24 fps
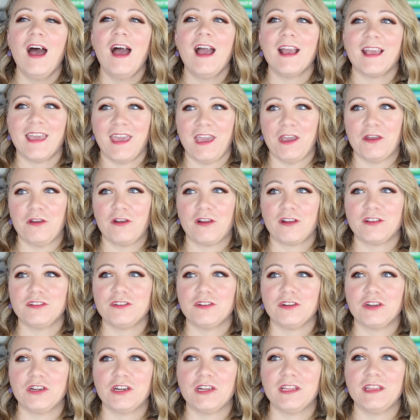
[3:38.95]
a
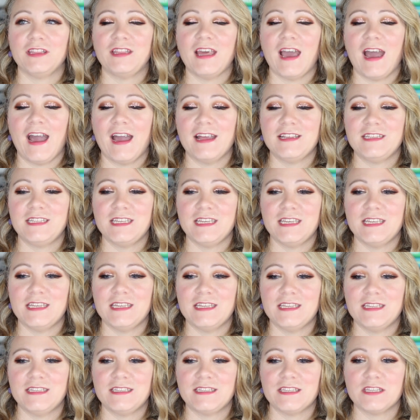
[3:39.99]
character that
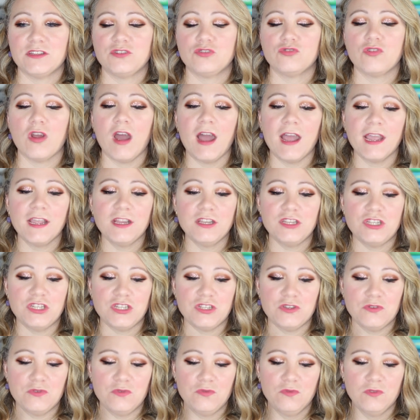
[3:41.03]
is trying
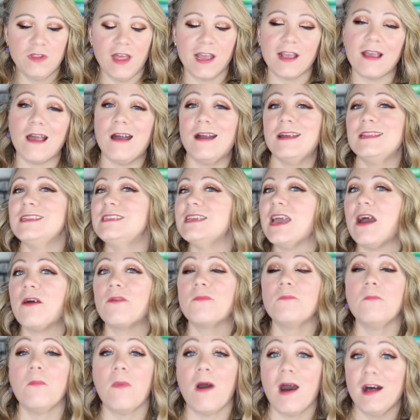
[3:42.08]
to like hunt
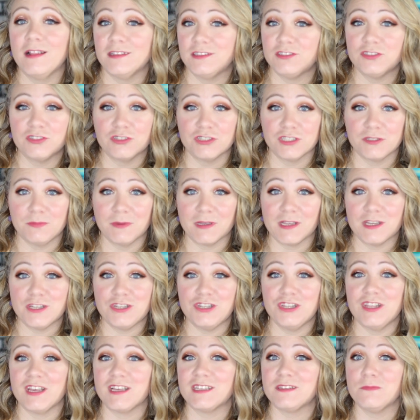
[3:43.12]
down monsters because
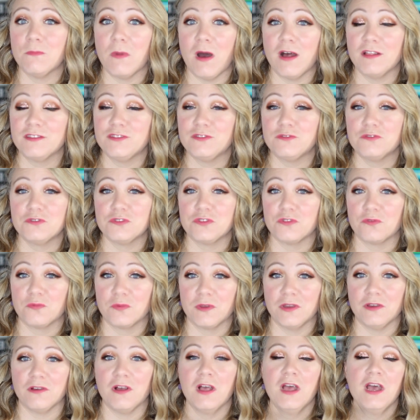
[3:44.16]
she thinks monsters are
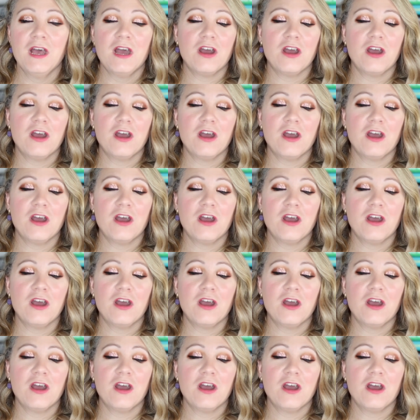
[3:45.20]
real.